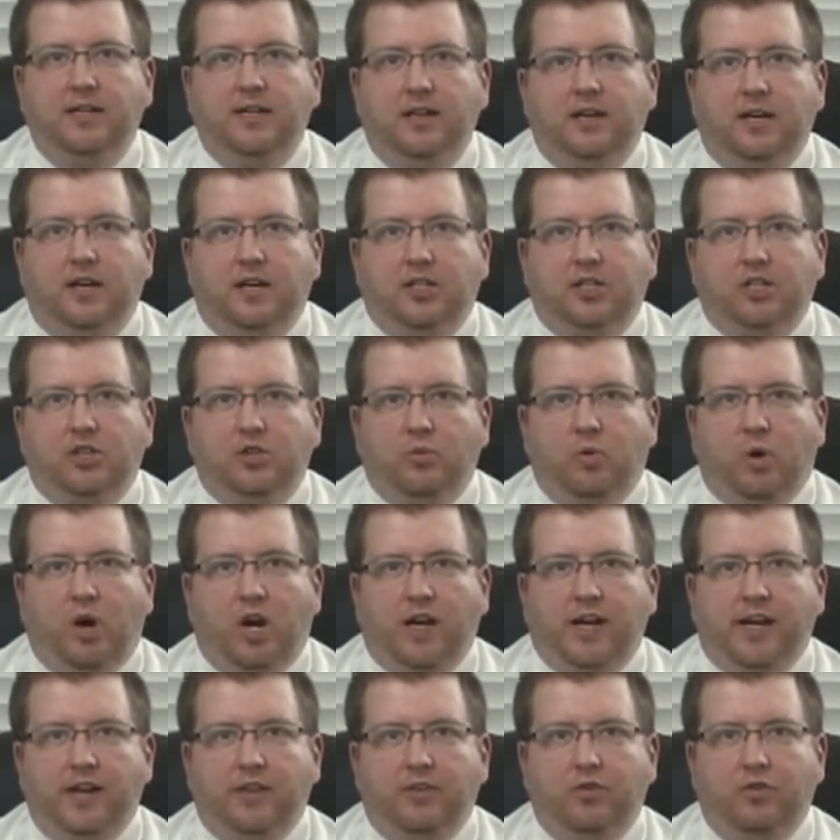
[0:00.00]
under the
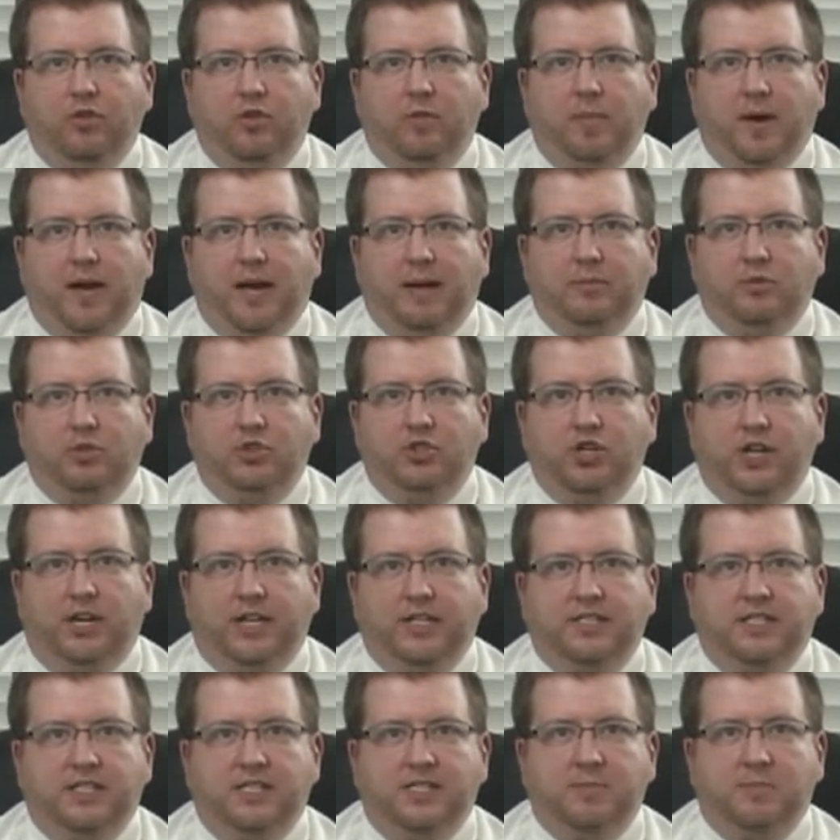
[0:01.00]
Walking Through the Bible
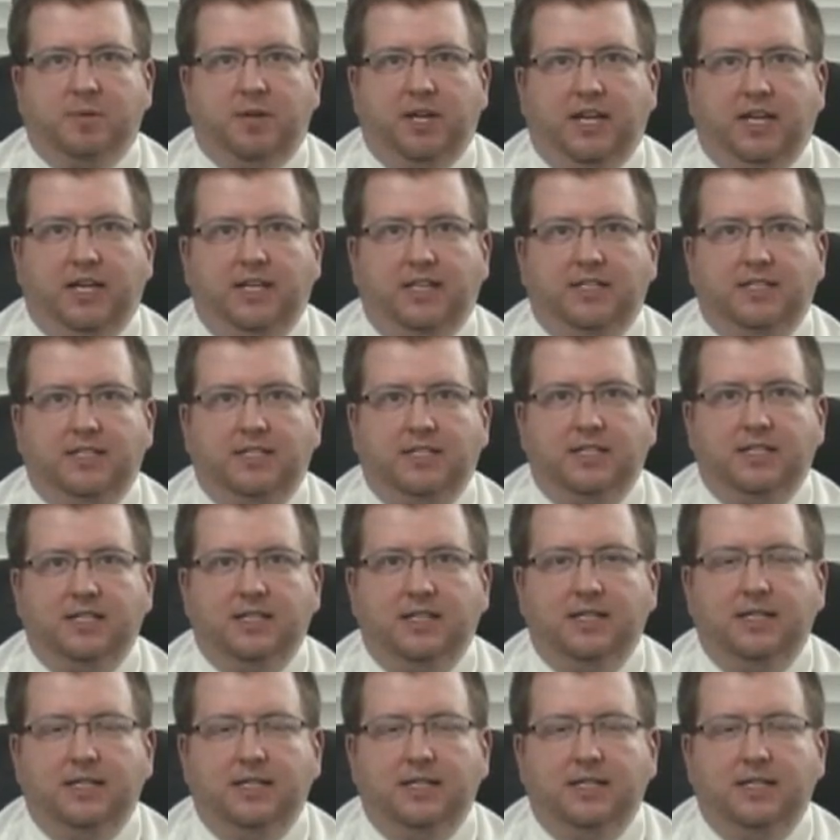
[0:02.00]
Genesis playlist.